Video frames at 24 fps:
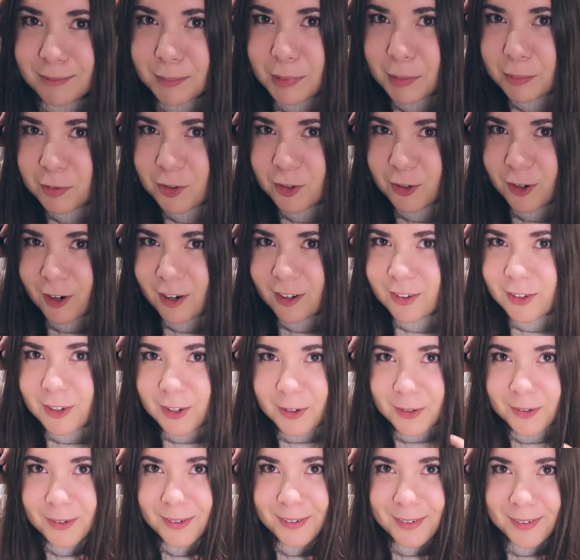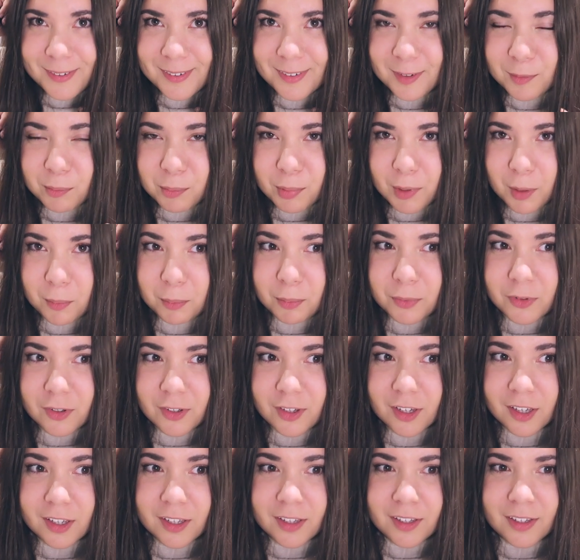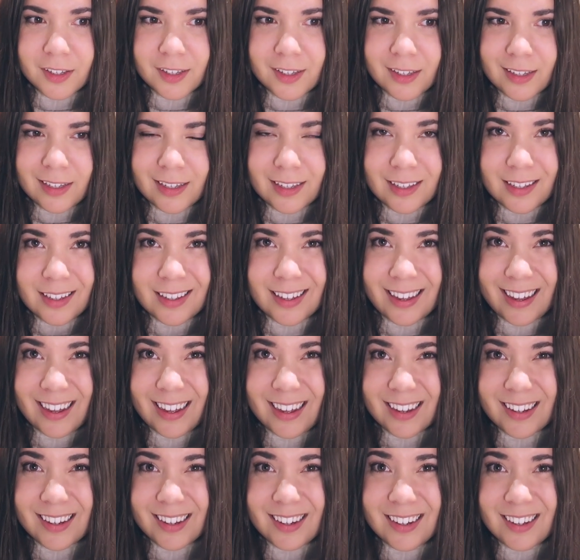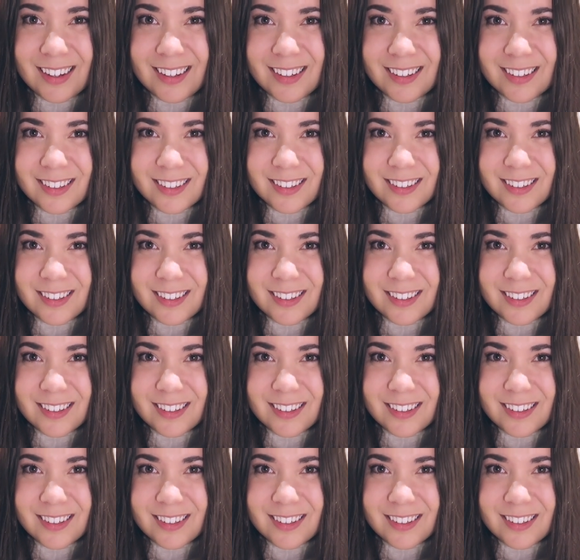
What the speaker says: Bob's your uncle? Bob's your haircut?